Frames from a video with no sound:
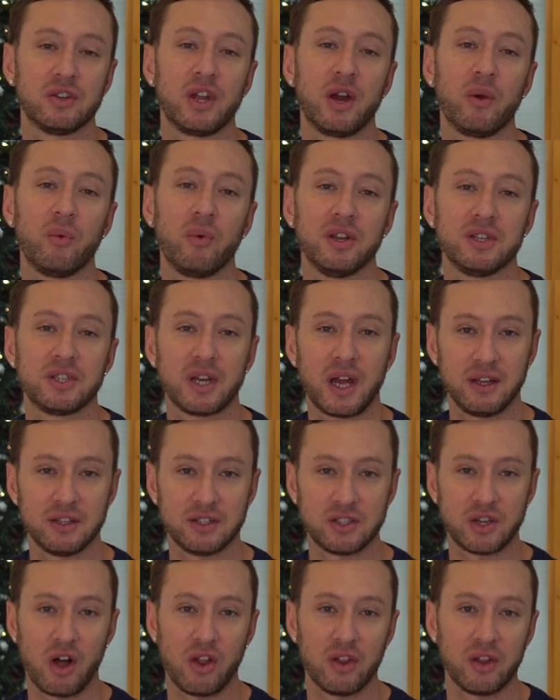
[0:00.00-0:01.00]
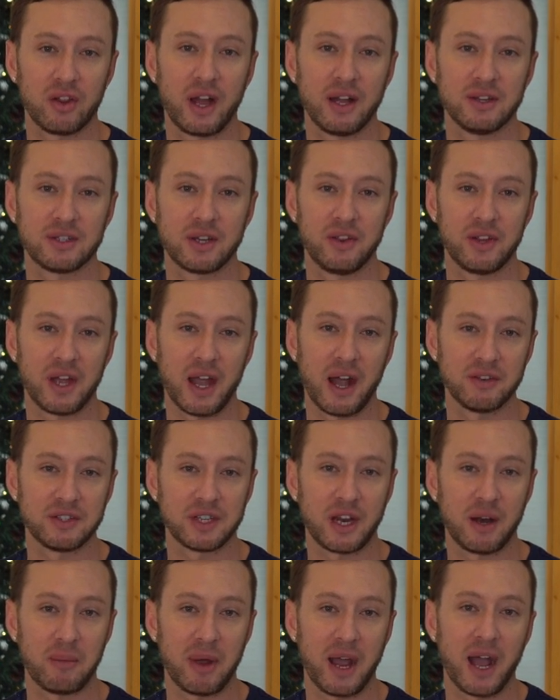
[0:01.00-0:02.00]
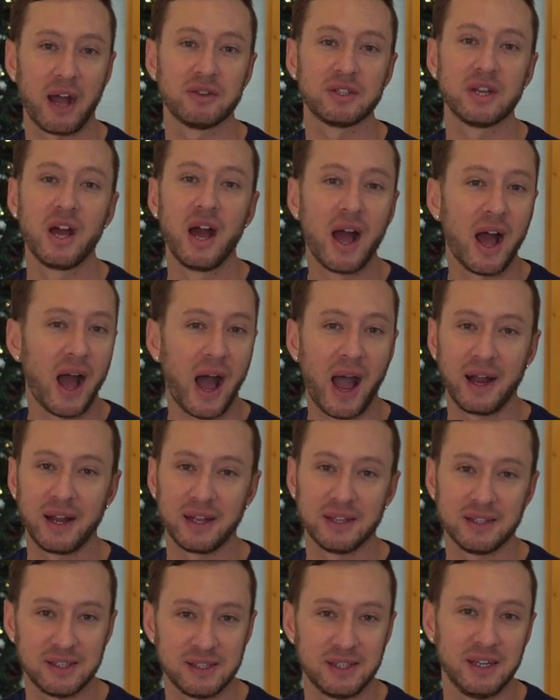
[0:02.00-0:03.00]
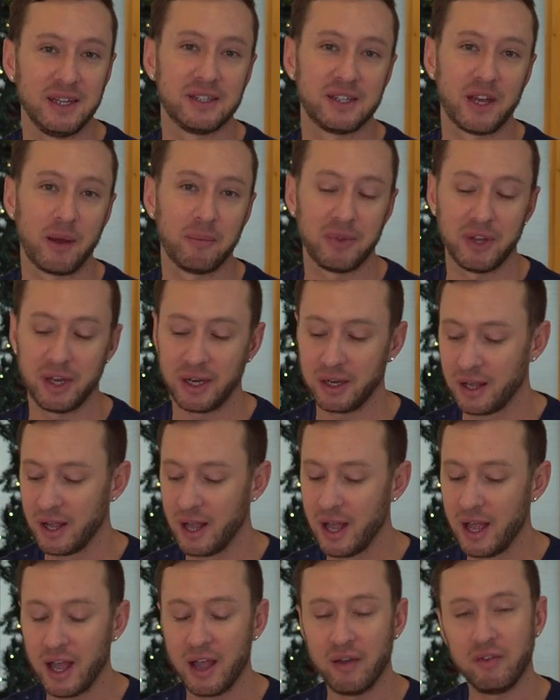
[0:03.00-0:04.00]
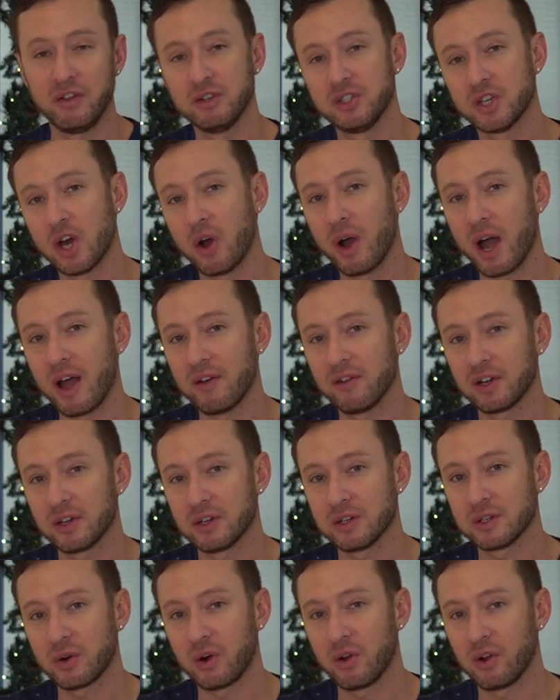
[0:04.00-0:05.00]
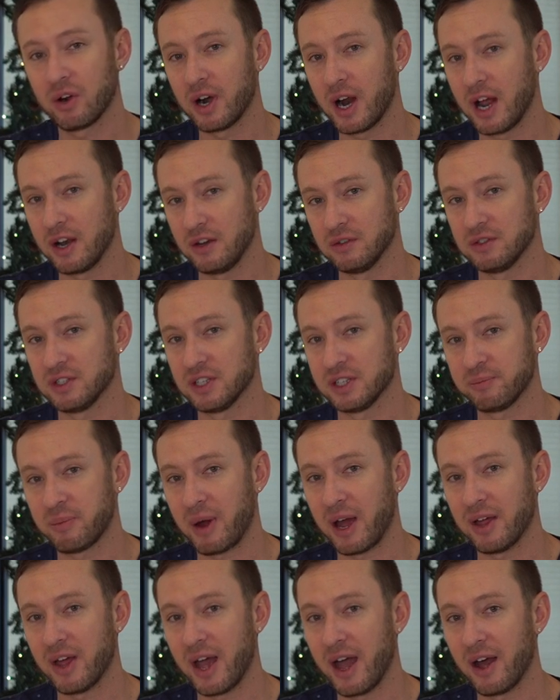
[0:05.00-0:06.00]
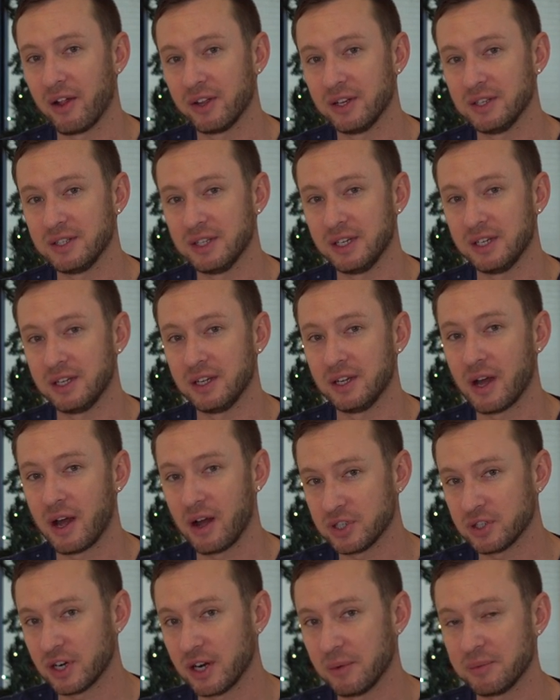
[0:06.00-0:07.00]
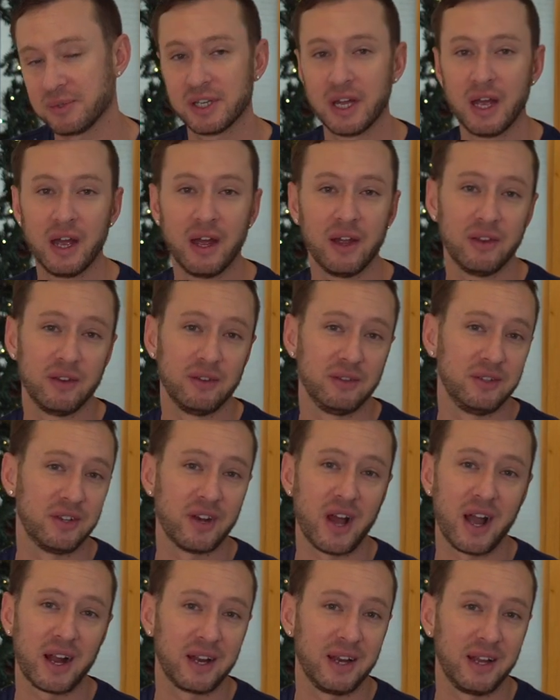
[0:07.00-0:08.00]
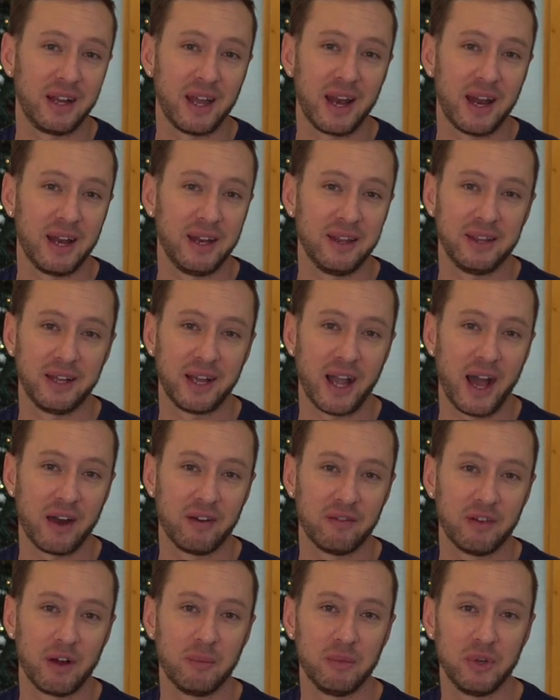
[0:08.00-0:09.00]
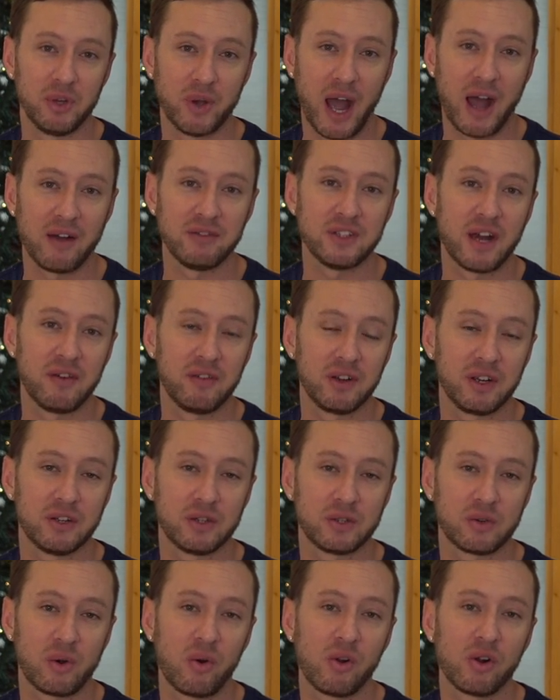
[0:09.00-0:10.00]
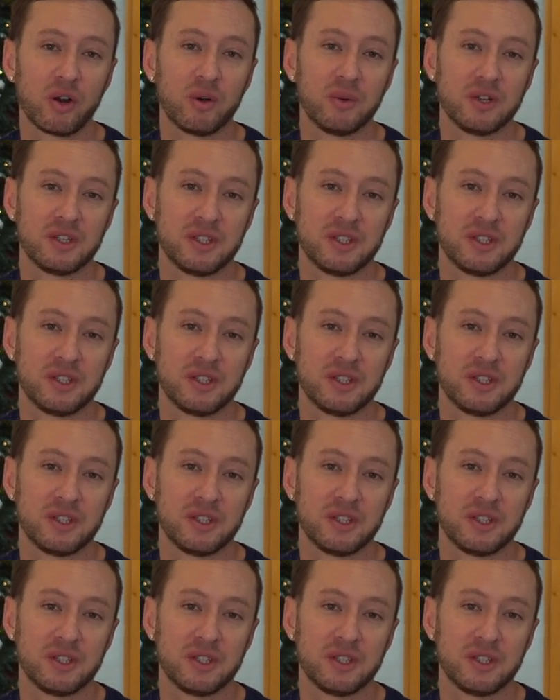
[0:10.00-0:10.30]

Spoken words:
so that once I install the lights on the outside of my house, I can see something. If you don't have a controller and you just buy the LED strips, you're not going to get anything out of them. You have to have a controller